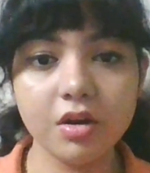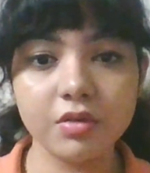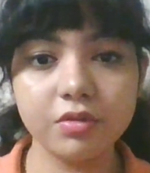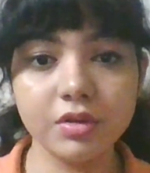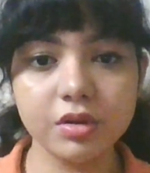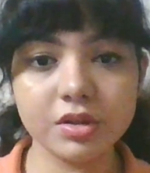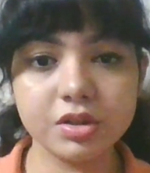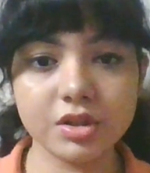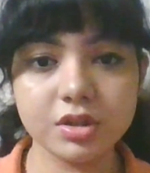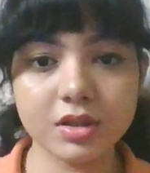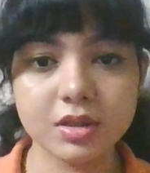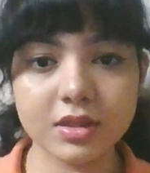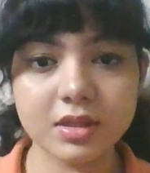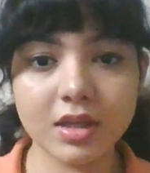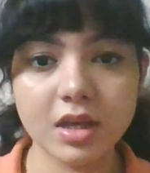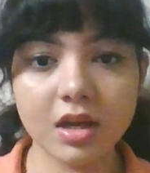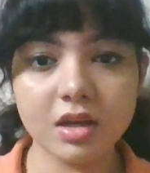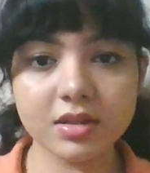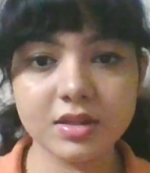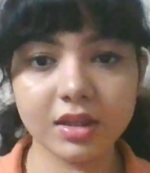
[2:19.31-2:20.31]
rigorous
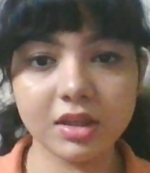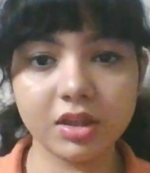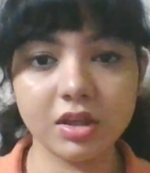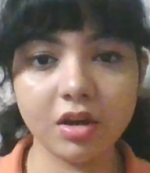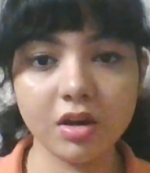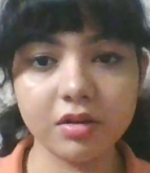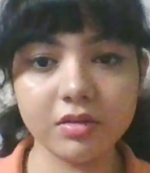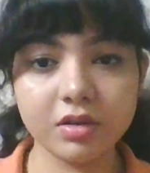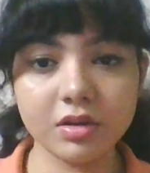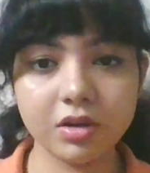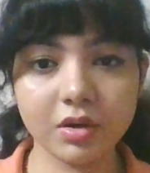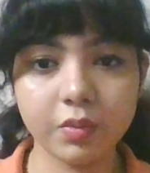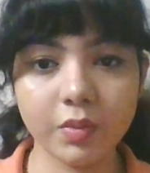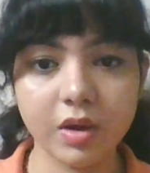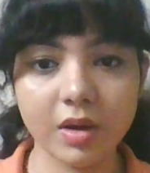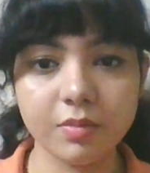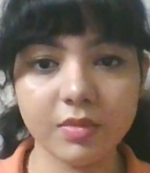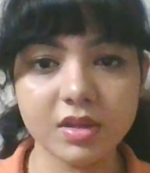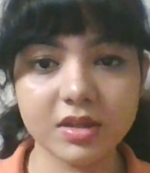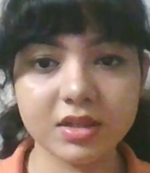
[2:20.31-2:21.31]
security
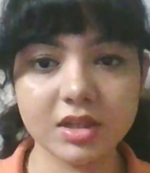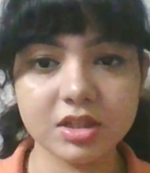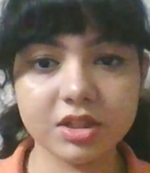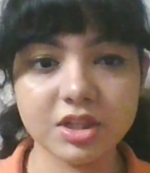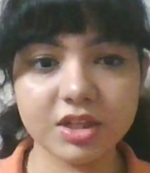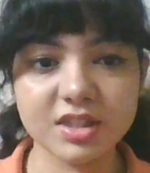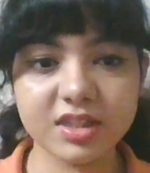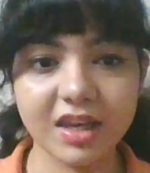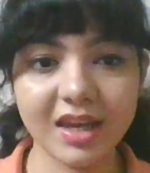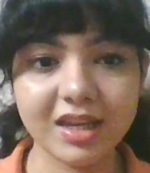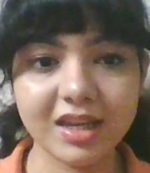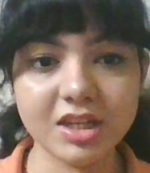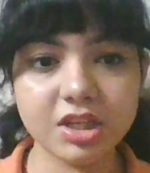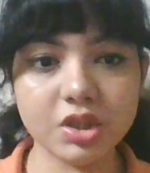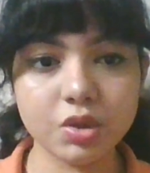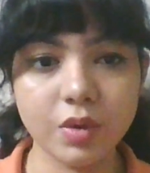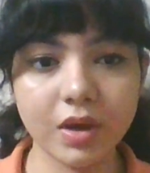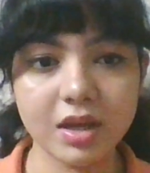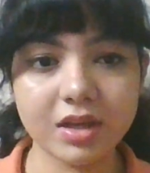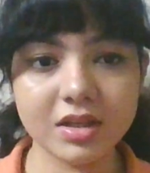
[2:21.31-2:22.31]
requirements such as
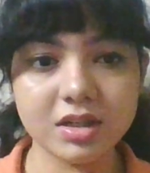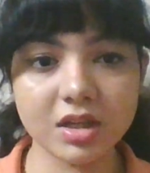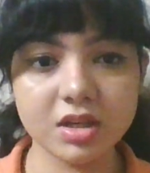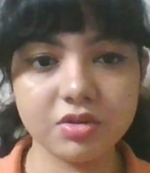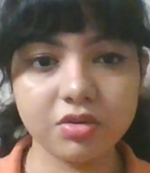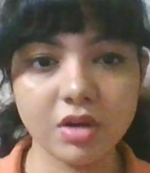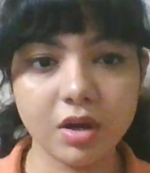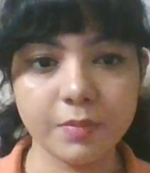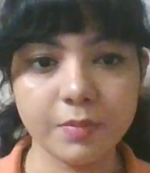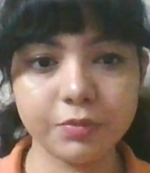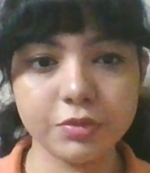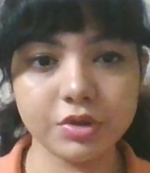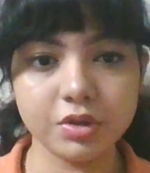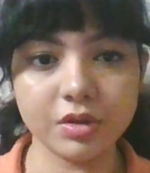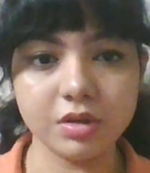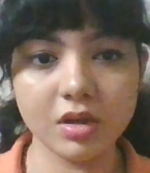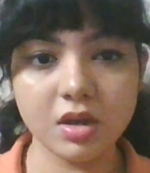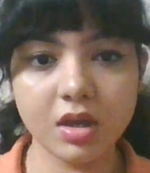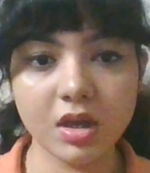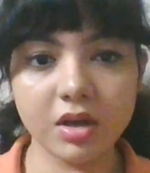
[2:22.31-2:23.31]
end-to-end
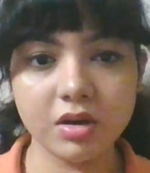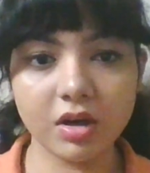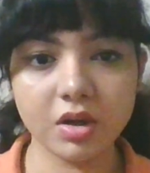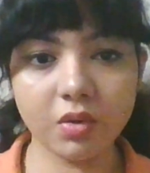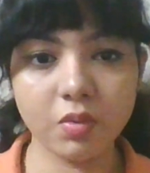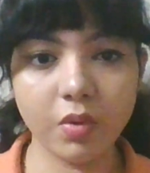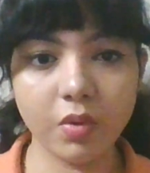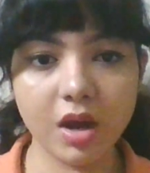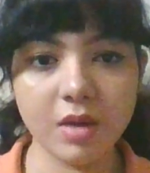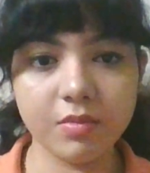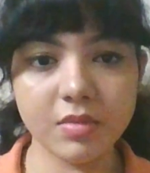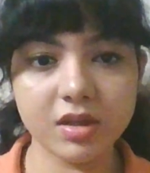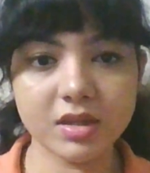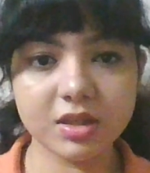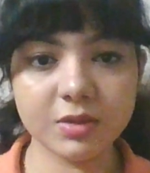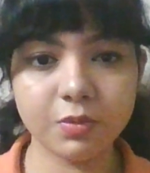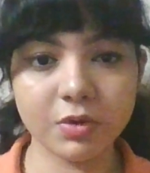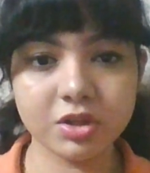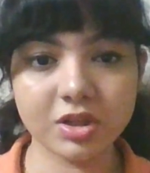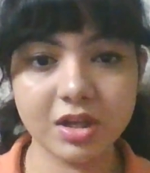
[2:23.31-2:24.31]
encryption
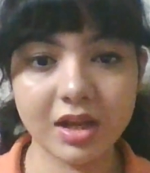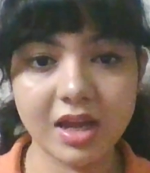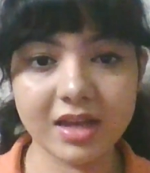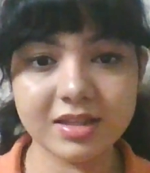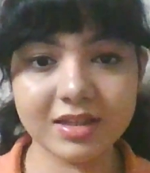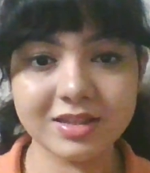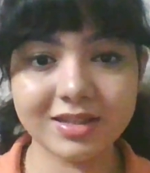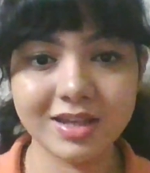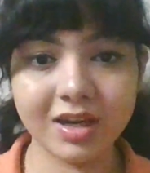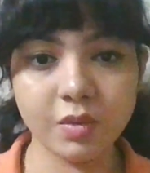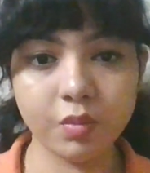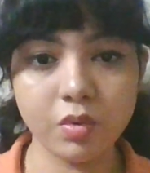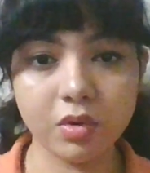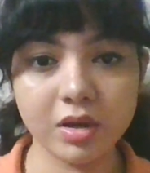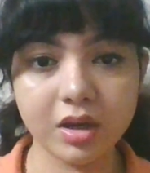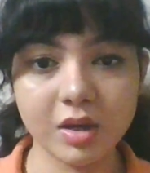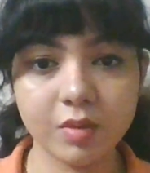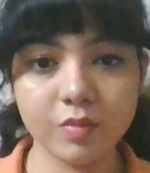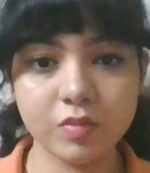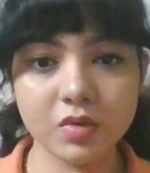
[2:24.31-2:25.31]
requirements, specializes
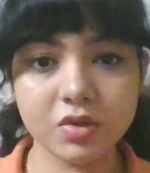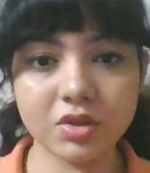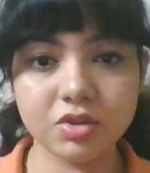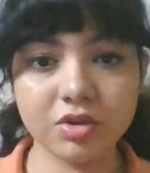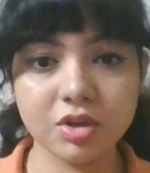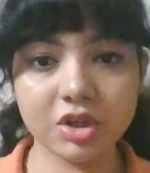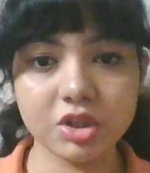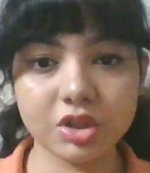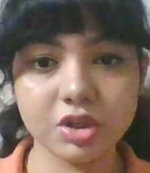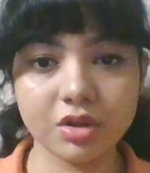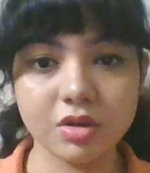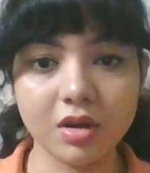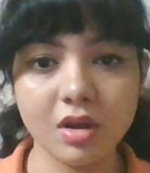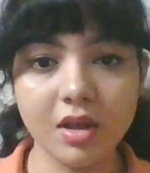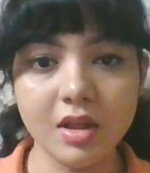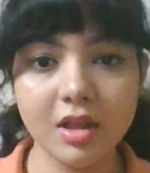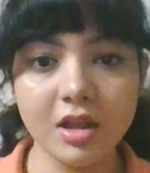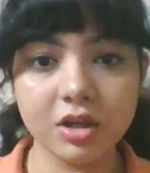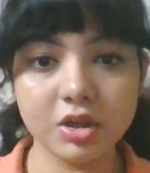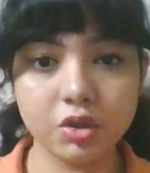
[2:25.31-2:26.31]
network administration
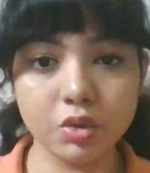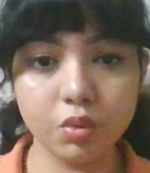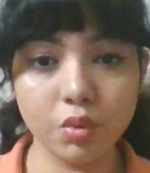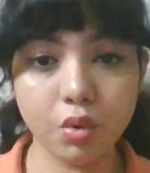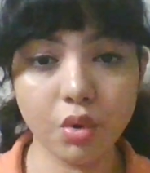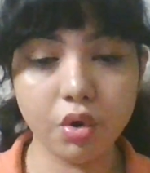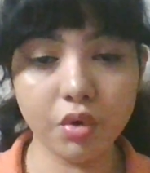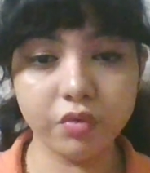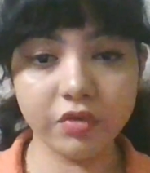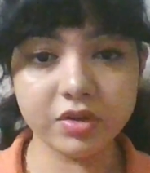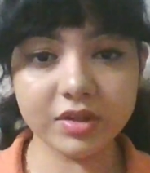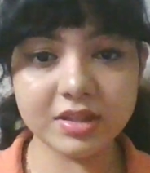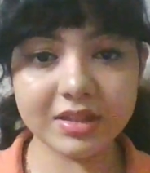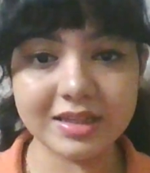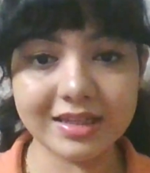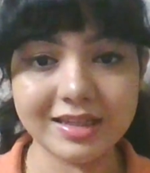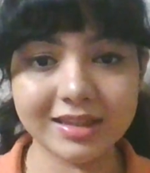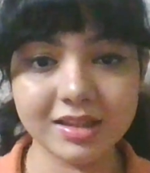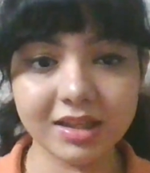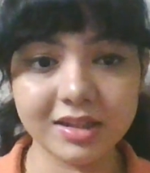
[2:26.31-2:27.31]
to
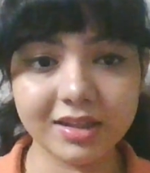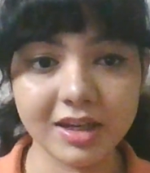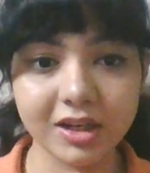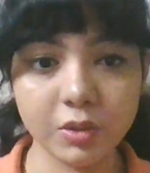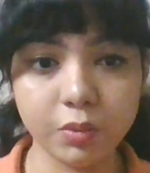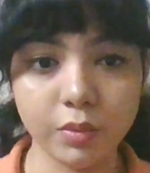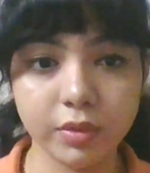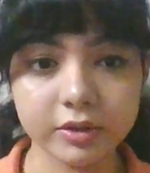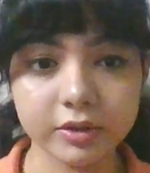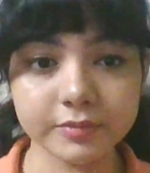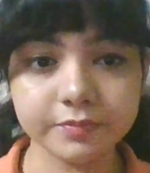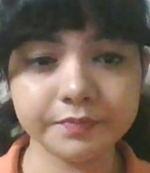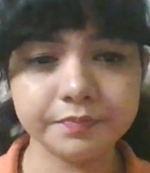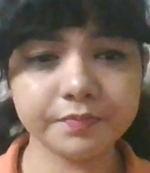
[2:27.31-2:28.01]
oversee the network.